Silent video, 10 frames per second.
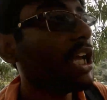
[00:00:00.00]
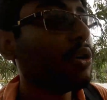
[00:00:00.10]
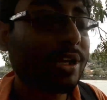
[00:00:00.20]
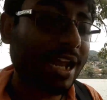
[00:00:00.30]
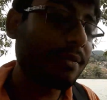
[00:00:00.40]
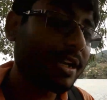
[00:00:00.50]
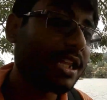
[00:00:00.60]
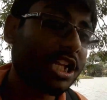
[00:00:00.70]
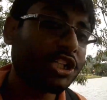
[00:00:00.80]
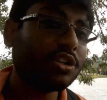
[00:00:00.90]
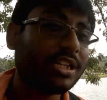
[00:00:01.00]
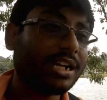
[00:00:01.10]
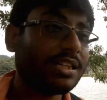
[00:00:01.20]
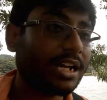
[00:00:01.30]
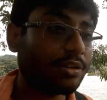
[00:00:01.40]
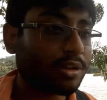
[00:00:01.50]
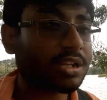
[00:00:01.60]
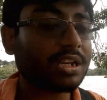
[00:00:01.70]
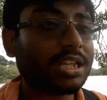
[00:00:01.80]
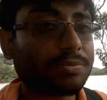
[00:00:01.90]
you can be rest assured that that host
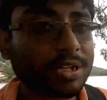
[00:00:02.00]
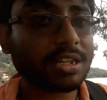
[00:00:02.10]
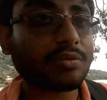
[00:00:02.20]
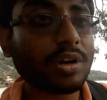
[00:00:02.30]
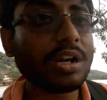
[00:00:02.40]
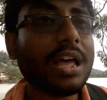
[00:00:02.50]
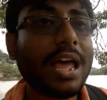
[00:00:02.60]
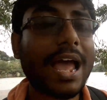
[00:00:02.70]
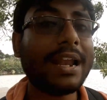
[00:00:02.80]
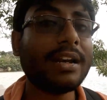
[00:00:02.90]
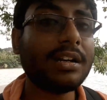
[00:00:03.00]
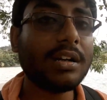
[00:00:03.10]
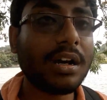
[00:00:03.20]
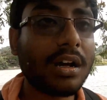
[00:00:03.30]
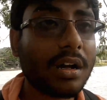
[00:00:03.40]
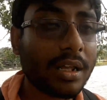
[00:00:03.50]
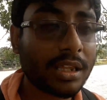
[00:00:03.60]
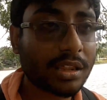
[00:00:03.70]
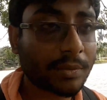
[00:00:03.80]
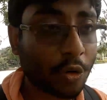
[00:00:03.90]
is an experienced one and
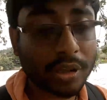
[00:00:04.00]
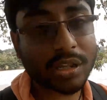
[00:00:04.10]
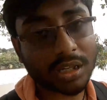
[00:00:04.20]
is hosts